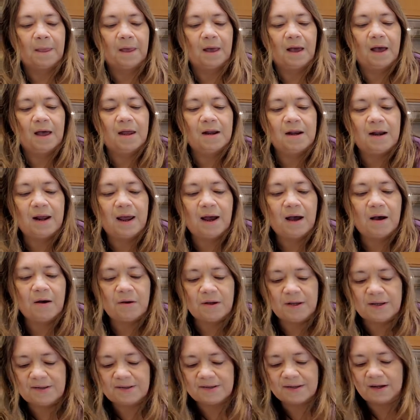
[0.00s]
And now
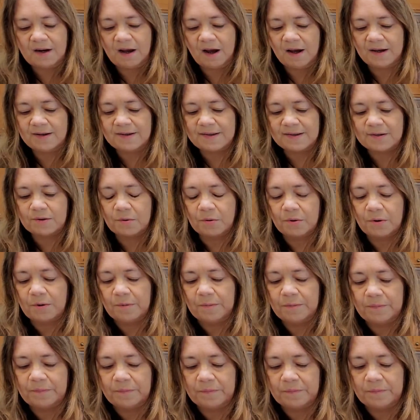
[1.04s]
he's in high school.